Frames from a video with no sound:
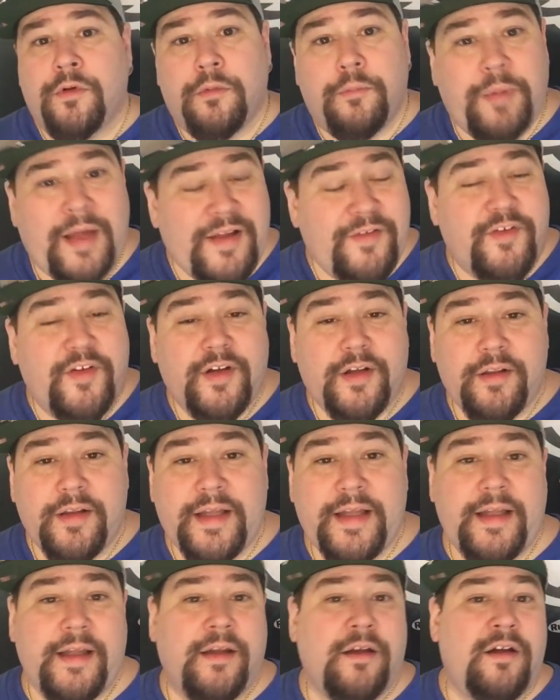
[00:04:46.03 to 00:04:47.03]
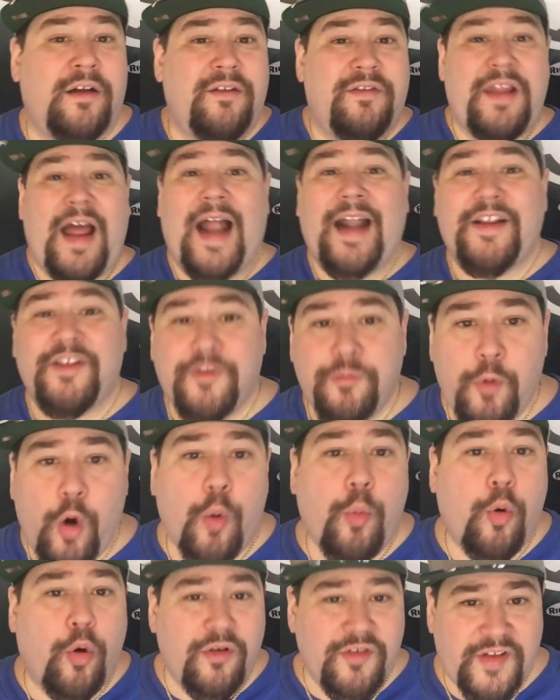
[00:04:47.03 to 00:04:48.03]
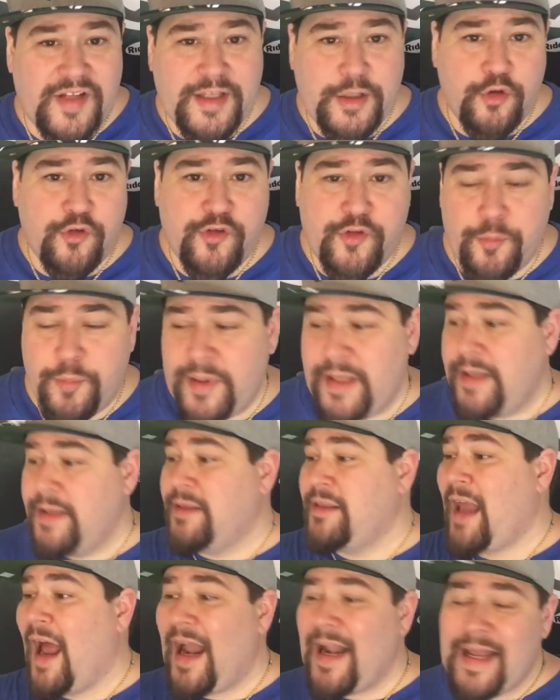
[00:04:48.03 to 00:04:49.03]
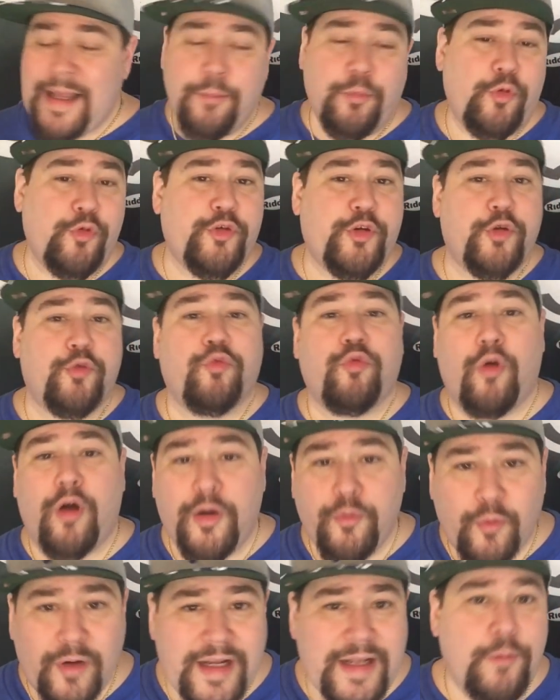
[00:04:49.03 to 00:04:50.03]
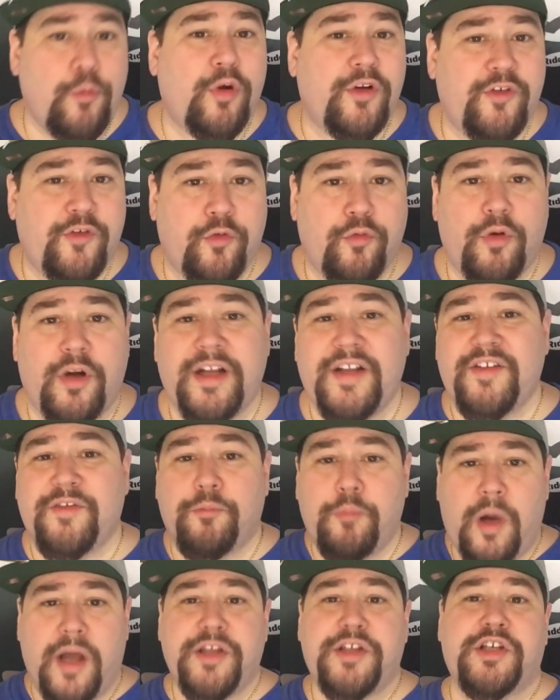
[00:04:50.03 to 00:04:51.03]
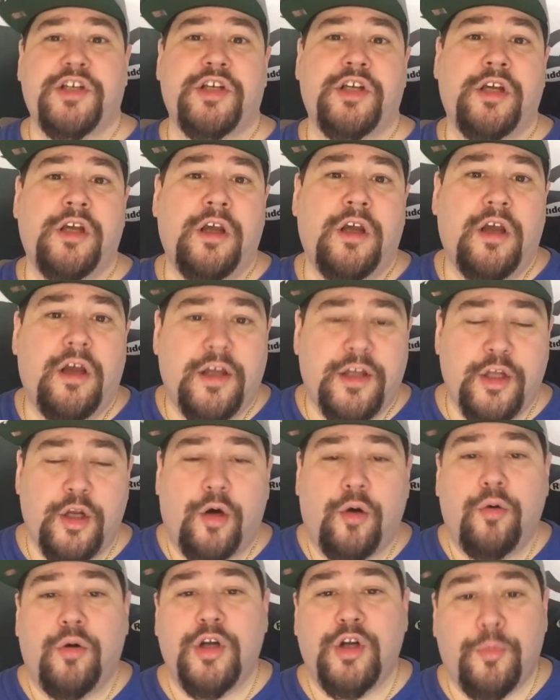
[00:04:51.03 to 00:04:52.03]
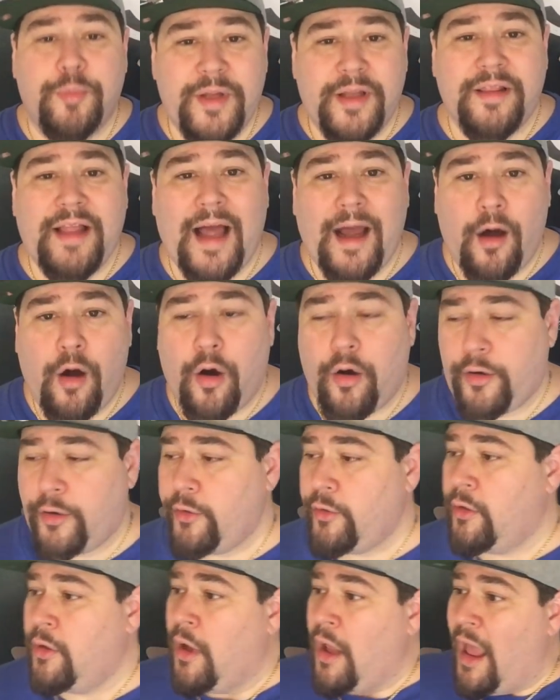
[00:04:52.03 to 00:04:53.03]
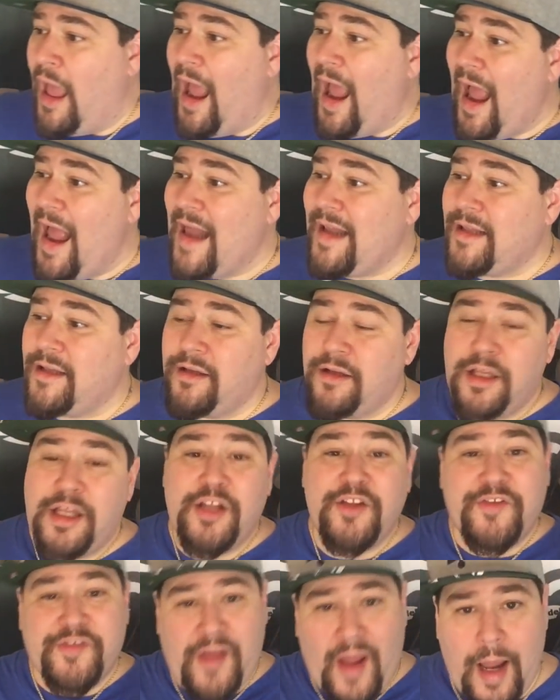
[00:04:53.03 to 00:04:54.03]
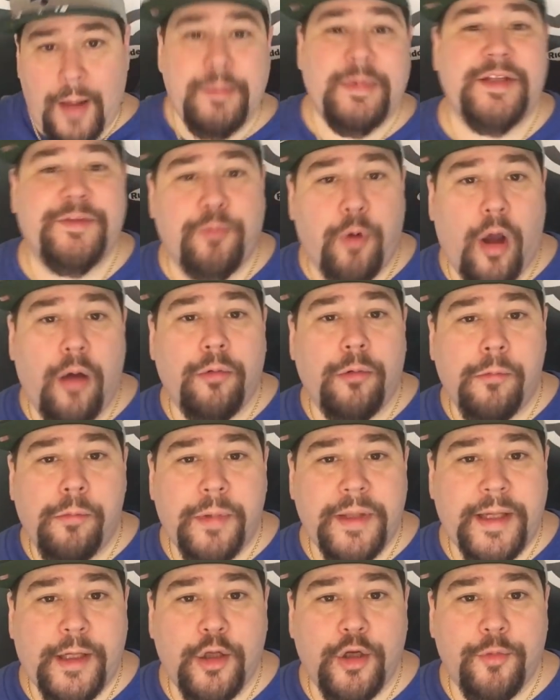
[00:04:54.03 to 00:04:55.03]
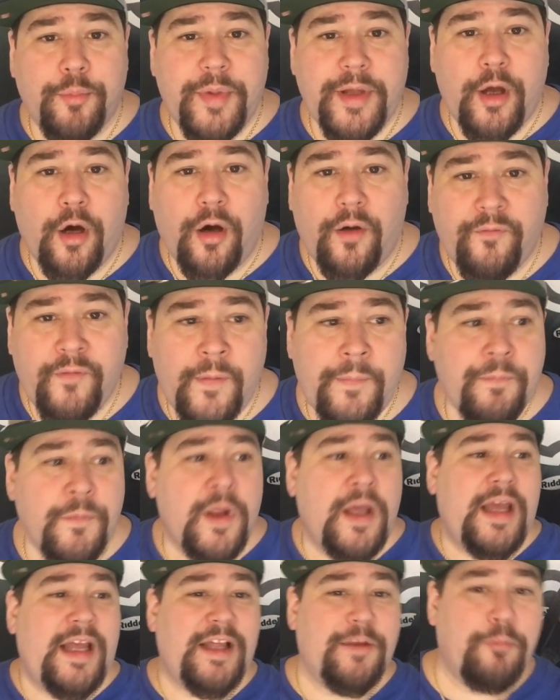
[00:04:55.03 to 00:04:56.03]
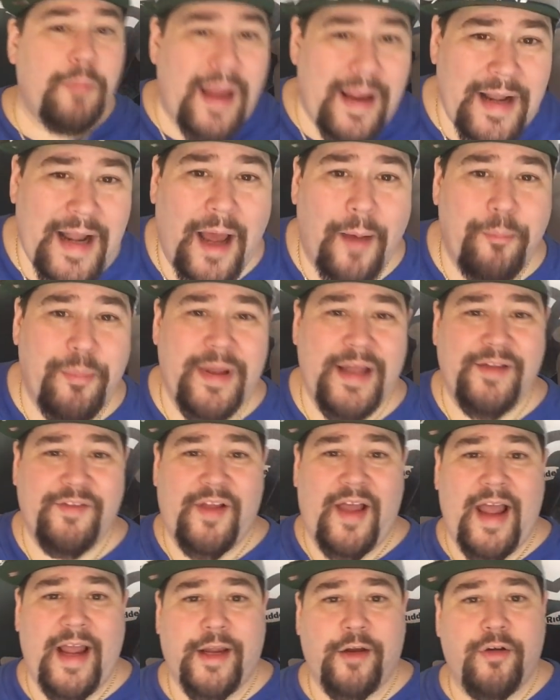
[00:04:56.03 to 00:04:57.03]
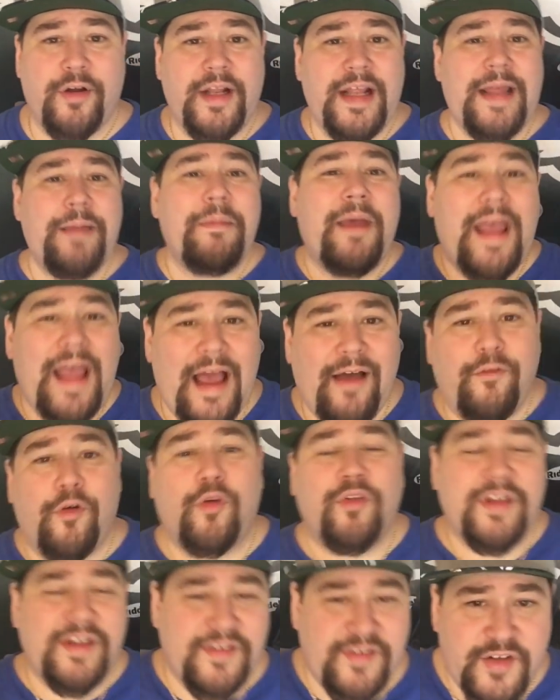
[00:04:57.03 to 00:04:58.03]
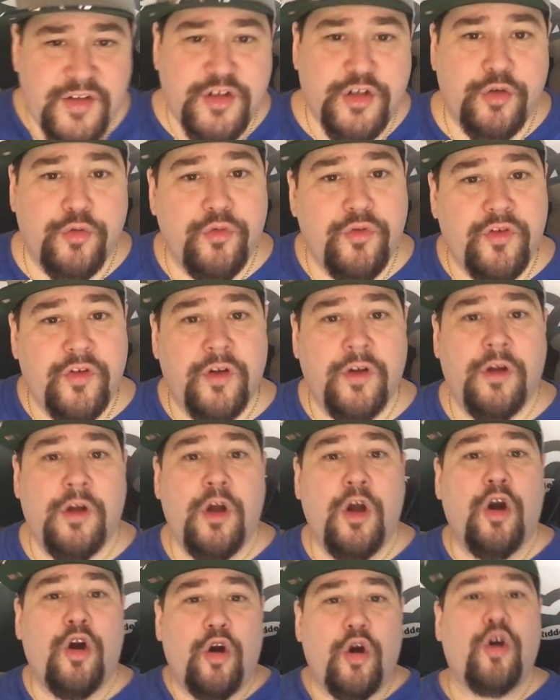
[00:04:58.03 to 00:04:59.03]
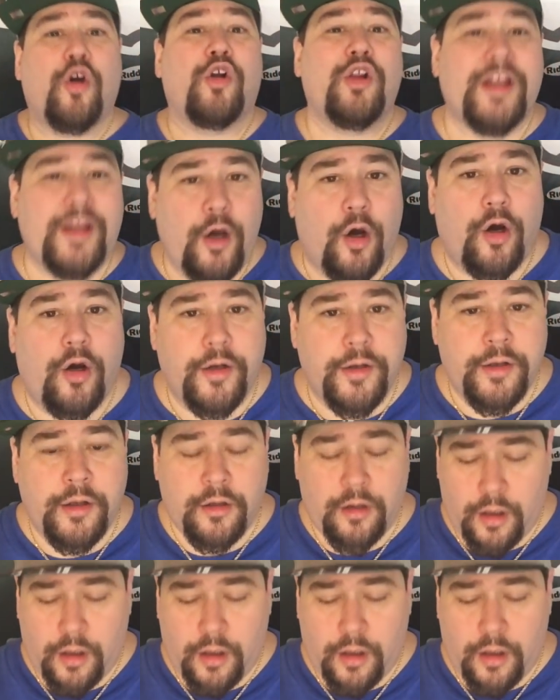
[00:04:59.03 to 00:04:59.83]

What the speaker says: basically not as mobile as he used to be, not able to run when he wants to run as much. You know, it'll be a lot harder. And his timing's probably going to be off. He may not be as accurate. He may have all these issues early on.